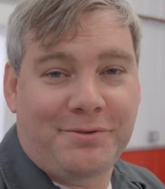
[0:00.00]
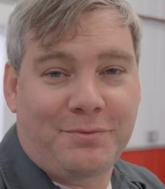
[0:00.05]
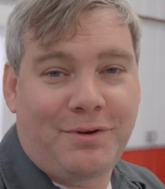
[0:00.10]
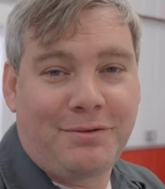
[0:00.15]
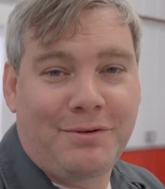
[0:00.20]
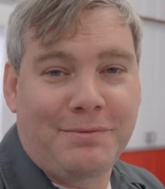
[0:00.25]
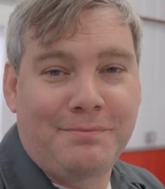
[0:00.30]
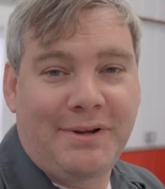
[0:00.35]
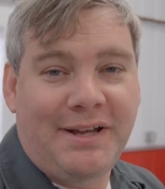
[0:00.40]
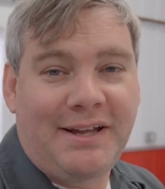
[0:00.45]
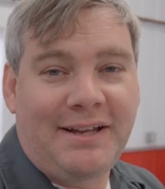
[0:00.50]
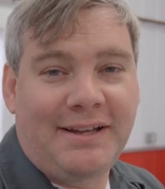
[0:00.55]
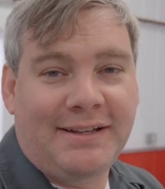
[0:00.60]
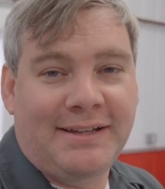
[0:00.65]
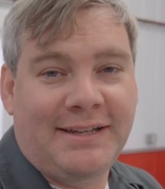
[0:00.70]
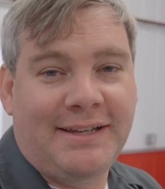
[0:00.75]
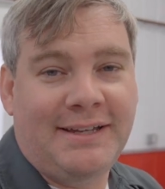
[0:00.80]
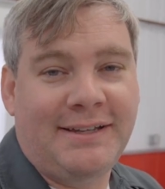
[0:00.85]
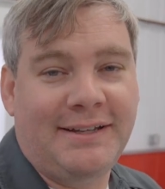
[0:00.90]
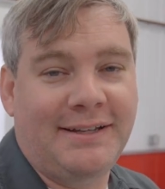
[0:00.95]
welcome back
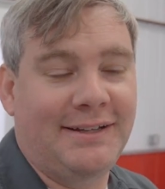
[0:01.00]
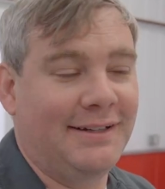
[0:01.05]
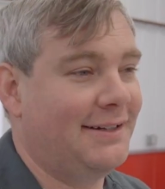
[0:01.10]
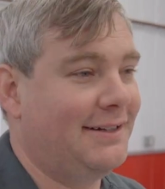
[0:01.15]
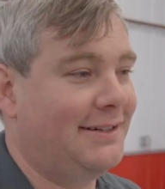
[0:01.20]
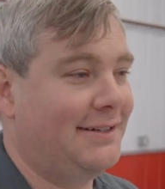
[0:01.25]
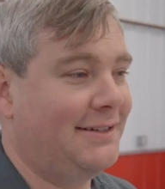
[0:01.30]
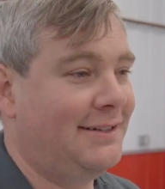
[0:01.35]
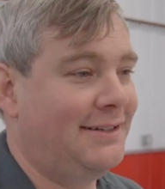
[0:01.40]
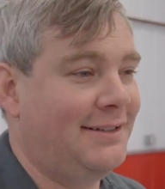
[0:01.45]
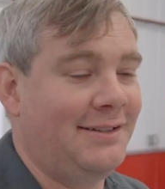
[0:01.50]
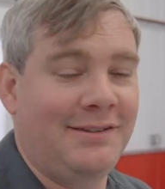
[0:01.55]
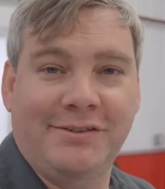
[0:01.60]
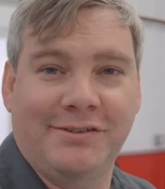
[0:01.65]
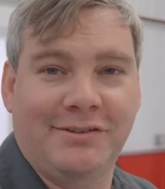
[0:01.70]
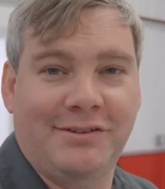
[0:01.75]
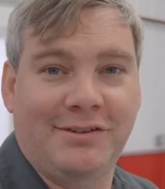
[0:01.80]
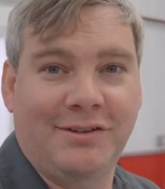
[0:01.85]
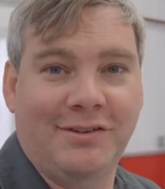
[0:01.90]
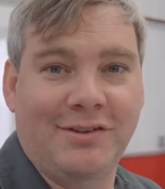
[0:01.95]

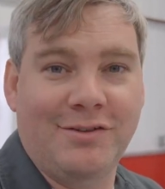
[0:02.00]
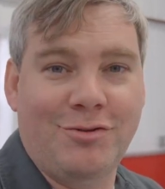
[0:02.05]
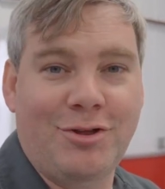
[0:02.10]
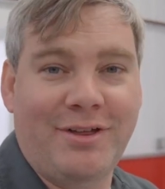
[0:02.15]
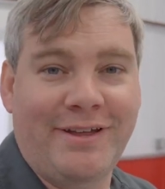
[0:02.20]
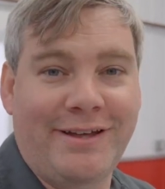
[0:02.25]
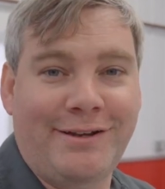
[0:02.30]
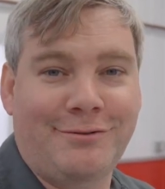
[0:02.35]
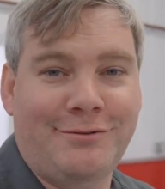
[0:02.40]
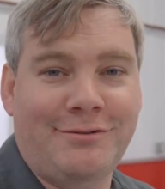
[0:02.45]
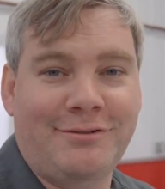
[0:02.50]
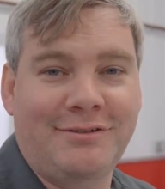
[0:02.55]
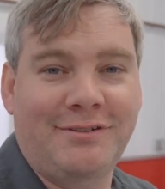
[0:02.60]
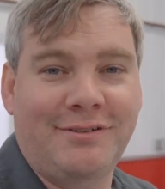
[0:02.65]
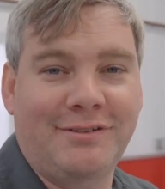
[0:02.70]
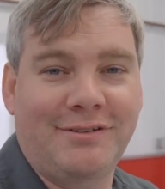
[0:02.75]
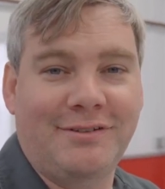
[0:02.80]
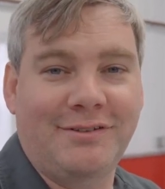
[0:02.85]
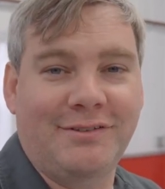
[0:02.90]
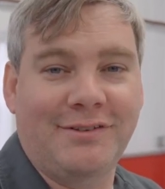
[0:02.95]
to the channel.
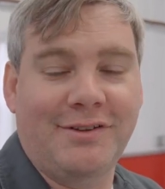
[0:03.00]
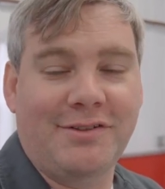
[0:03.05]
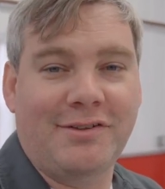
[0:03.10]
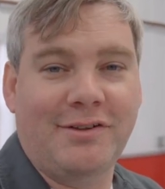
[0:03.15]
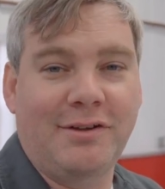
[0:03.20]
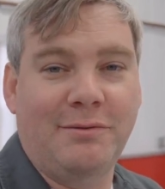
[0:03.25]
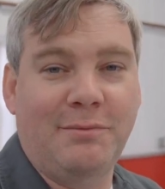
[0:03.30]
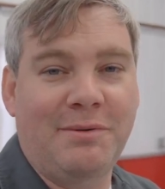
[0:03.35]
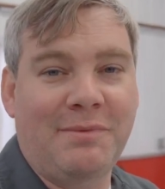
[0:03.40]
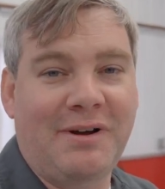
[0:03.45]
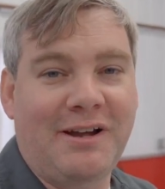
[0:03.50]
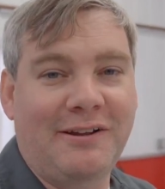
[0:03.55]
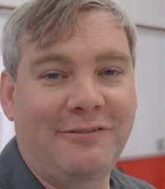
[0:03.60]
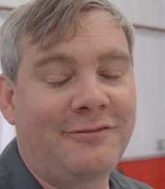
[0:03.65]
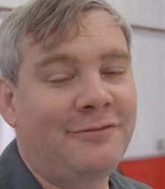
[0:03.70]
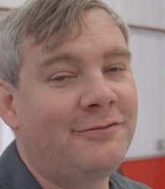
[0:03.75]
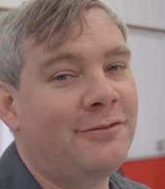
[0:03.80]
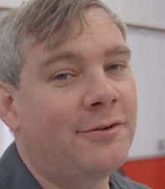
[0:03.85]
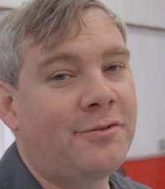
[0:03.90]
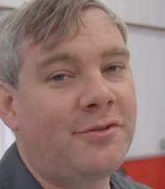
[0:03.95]
This is going to be my
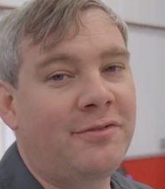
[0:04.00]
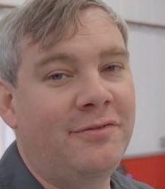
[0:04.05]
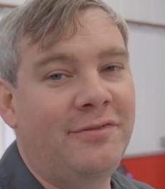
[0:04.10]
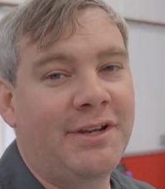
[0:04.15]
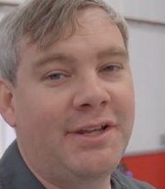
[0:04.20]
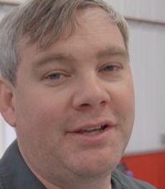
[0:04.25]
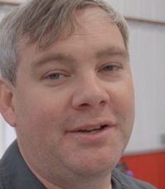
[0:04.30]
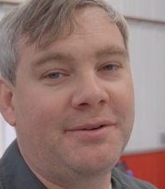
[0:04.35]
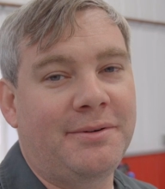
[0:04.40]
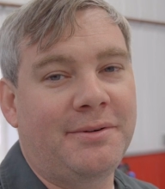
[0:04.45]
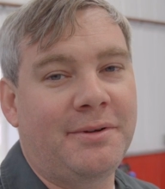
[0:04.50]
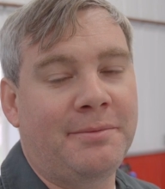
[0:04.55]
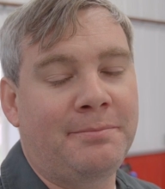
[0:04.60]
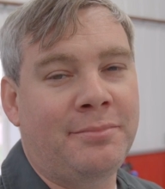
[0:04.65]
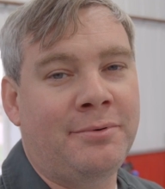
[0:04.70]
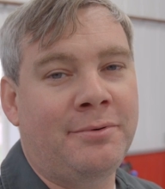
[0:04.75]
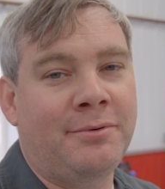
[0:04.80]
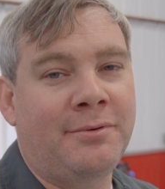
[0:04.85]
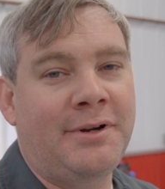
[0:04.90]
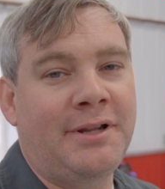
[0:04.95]
first video in a
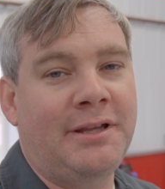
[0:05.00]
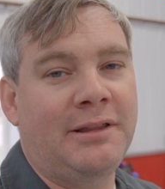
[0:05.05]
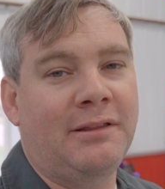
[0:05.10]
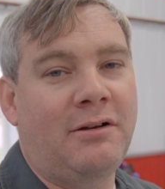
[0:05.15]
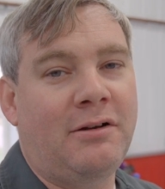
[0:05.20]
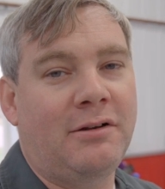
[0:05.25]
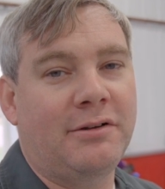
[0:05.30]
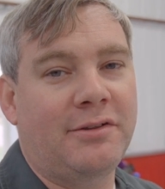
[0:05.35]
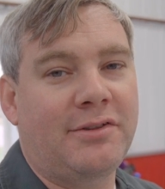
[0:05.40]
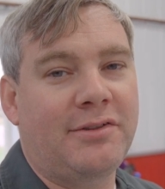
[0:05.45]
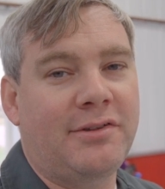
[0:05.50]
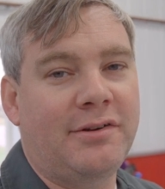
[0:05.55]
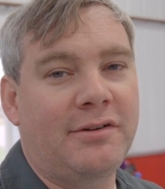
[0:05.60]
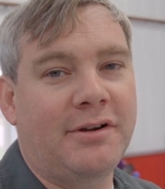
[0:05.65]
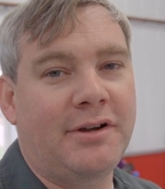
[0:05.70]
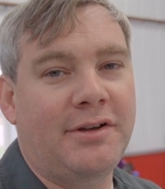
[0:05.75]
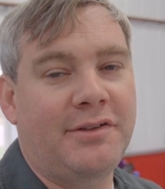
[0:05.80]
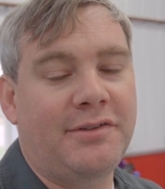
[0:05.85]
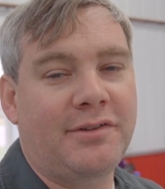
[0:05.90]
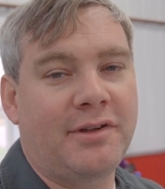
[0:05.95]
pretty long
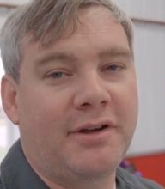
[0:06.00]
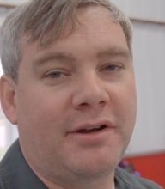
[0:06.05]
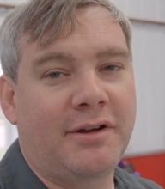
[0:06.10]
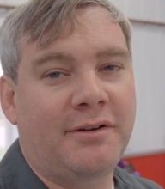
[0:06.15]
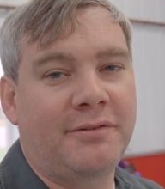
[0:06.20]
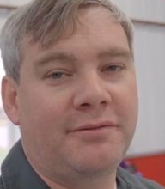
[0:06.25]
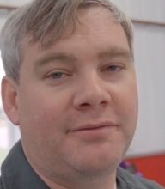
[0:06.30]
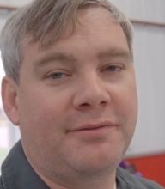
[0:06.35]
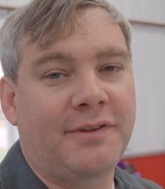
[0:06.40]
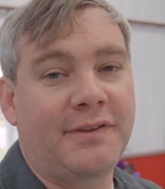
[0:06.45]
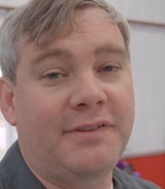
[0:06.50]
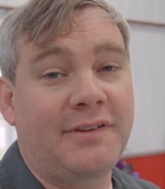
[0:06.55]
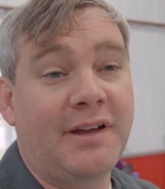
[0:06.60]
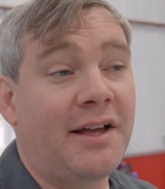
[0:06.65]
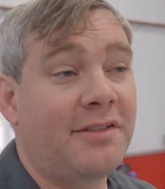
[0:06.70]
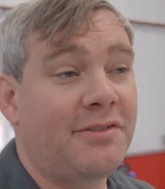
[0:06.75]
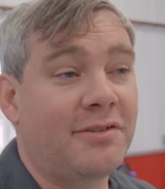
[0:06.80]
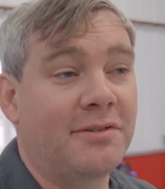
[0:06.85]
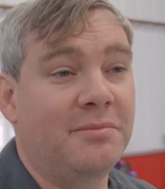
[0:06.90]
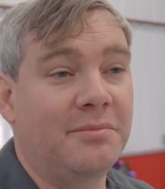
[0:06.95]
series of the
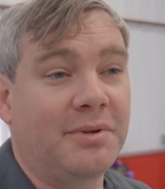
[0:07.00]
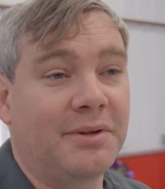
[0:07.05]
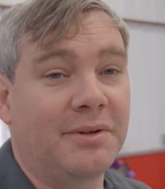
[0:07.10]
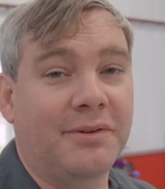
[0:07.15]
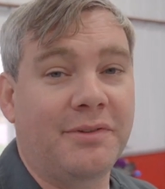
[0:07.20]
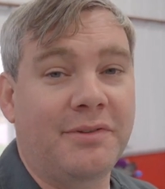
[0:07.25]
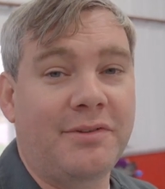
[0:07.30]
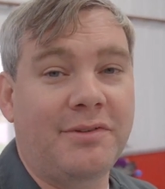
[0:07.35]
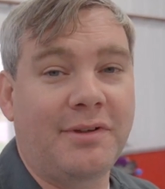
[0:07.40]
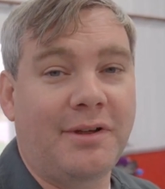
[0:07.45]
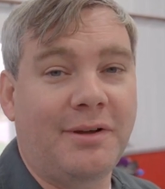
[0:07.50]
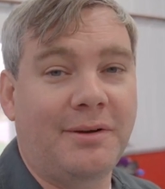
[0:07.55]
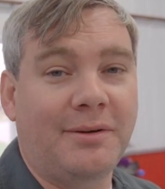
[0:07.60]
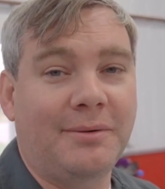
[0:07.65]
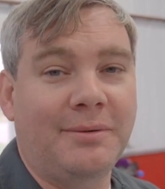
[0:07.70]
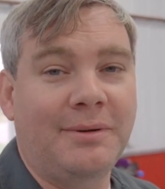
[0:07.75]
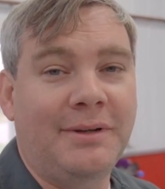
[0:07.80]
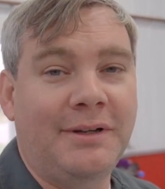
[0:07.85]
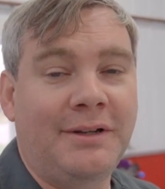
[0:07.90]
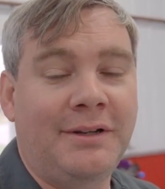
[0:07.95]
Datsun build,
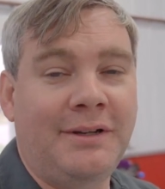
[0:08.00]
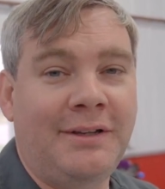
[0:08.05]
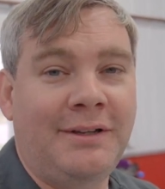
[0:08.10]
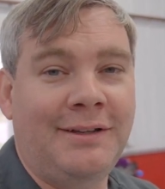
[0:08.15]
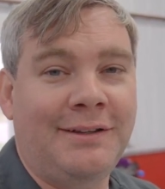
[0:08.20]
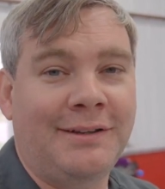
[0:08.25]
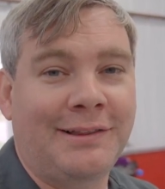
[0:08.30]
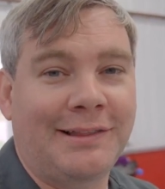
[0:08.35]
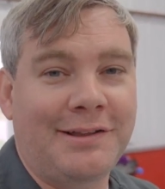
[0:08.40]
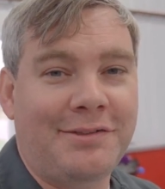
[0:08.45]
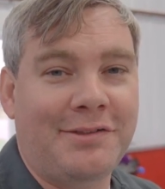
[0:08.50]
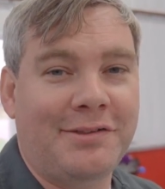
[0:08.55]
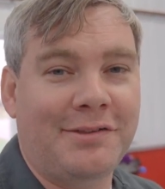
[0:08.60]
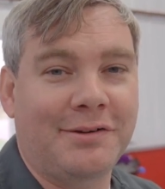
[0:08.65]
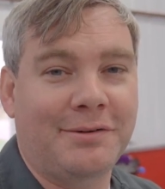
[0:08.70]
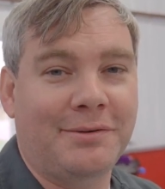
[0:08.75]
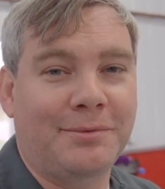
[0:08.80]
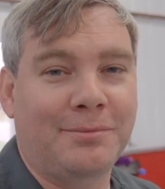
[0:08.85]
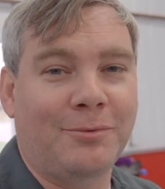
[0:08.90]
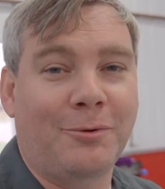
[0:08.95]
so let's
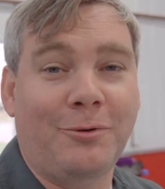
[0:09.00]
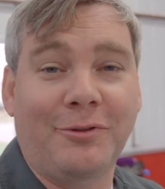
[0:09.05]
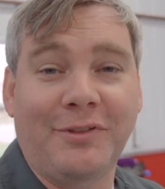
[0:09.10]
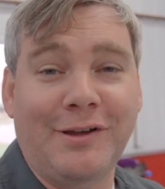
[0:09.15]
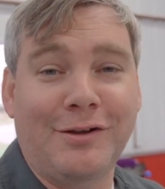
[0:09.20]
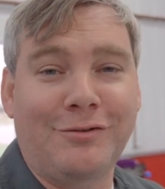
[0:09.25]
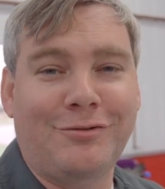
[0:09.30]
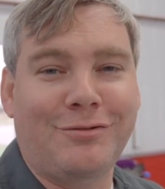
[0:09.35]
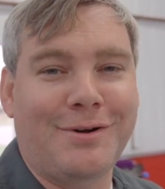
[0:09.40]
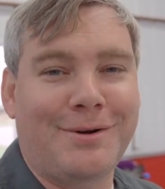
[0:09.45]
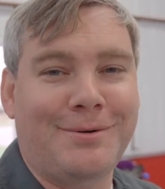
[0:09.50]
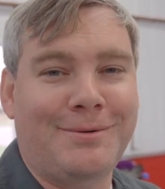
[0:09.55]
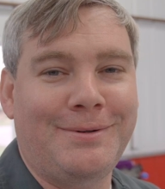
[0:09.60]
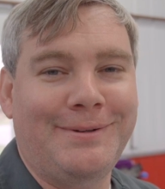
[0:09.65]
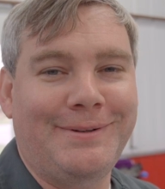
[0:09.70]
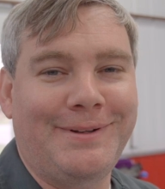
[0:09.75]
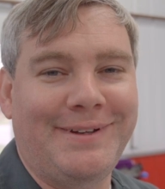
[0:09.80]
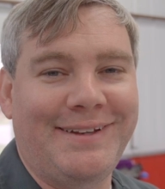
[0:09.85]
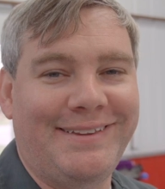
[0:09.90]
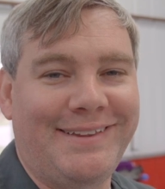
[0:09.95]
roll the
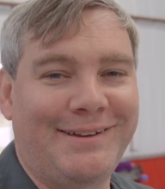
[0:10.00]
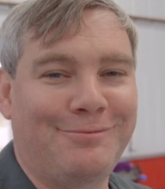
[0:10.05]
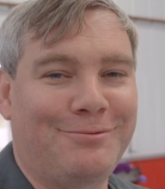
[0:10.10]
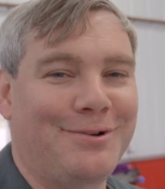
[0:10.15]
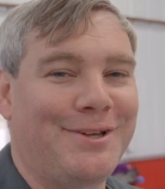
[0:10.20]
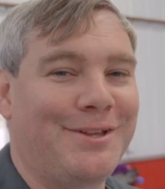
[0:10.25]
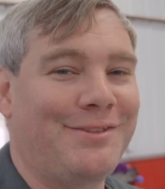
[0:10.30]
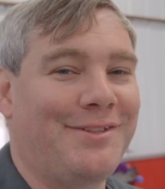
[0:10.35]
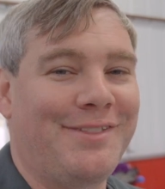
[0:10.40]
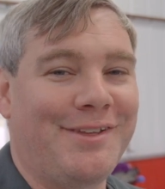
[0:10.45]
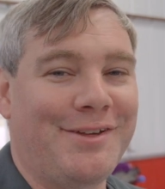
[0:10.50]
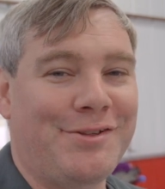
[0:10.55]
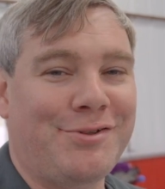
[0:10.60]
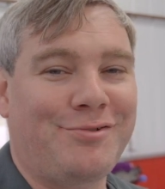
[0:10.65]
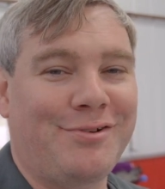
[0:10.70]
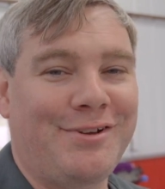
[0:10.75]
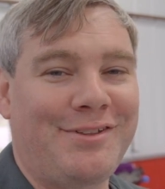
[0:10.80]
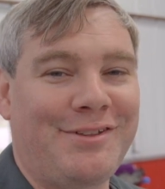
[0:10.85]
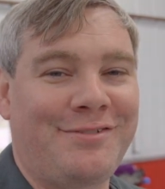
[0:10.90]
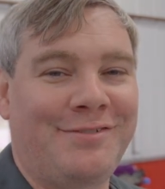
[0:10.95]
intro and then we'll get to the
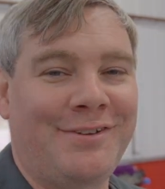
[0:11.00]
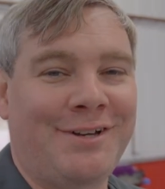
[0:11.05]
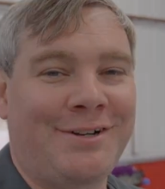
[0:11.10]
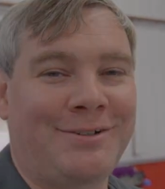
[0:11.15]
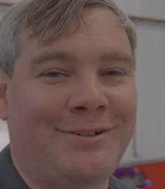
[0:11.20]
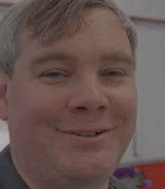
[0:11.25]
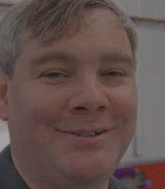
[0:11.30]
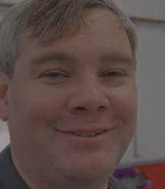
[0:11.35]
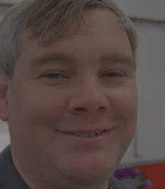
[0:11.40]
history of this vehicle.